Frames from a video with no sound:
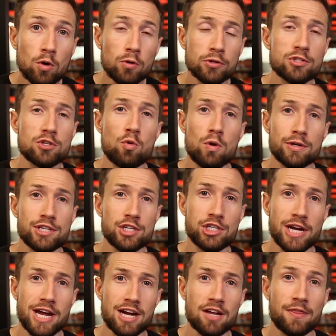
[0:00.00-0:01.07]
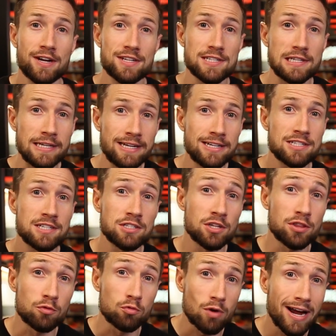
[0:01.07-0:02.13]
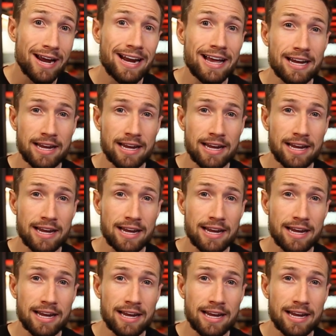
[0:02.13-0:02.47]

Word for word: also want to check that it's linked to the right